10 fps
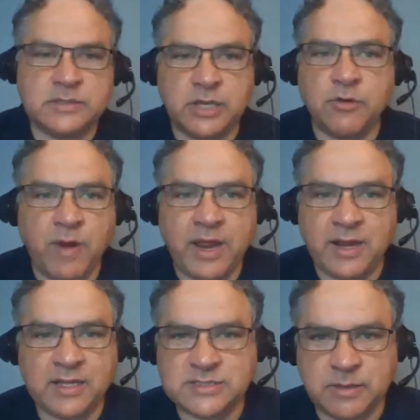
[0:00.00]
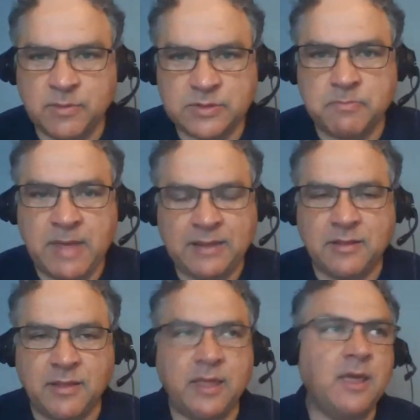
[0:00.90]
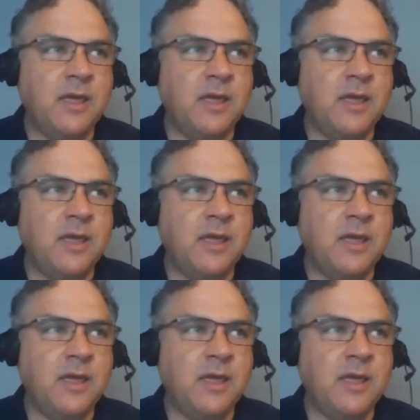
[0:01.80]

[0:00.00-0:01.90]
degrading someone mentally.